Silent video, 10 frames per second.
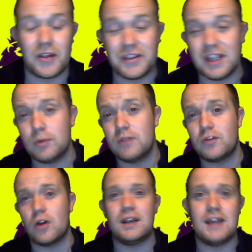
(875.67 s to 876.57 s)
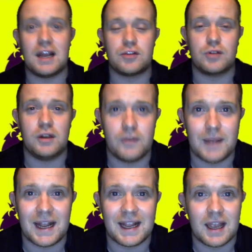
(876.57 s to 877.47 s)
I think it would have gone in naturally from
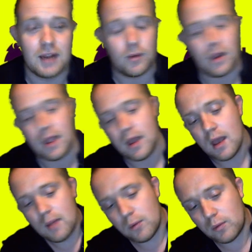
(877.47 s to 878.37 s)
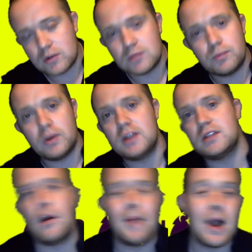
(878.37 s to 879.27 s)
Ake anyway, but Wilson put his
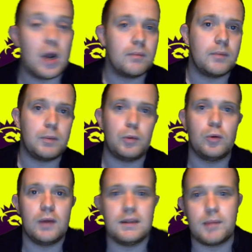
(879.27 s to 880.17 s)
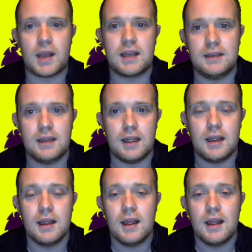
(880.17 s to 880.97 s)
arm out, the ball went in the back of the net.